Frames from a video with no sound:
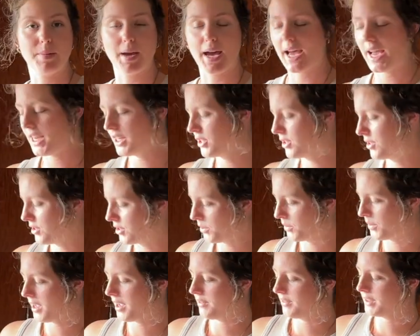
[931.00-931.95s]
batch, so
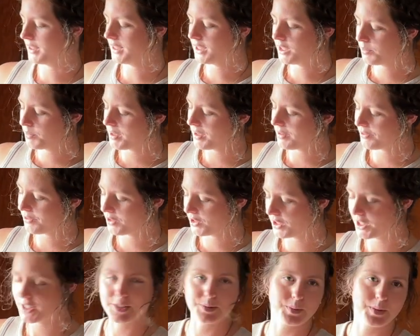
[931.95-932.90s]
we have a little bit for
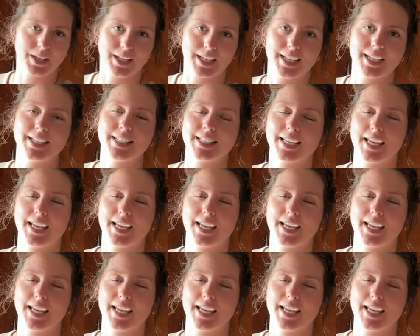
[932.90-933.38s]
this weekend,